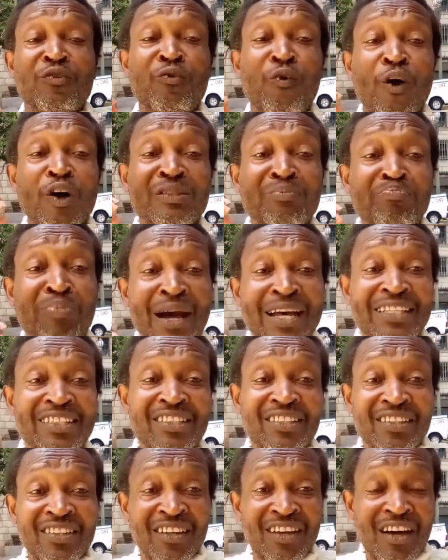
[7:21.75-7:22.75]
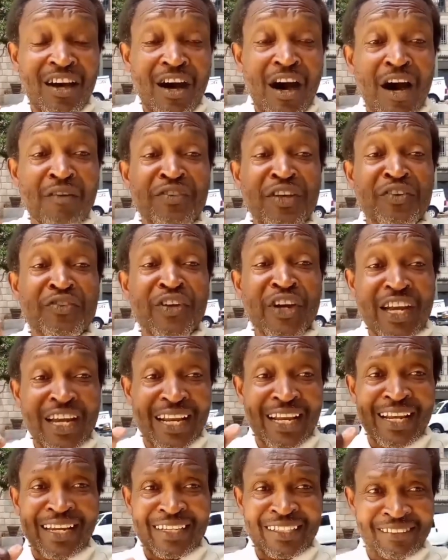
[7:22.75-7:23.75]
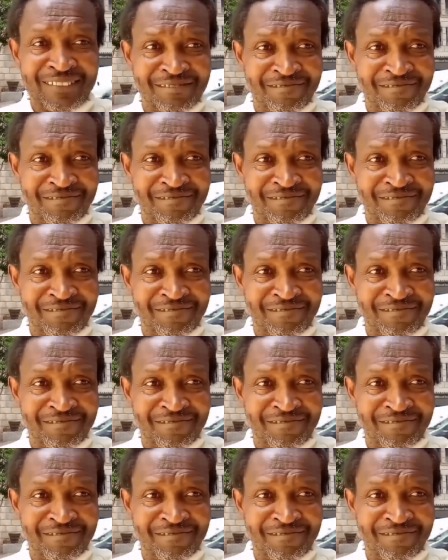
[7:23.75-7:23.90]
first bite of the chicken leg,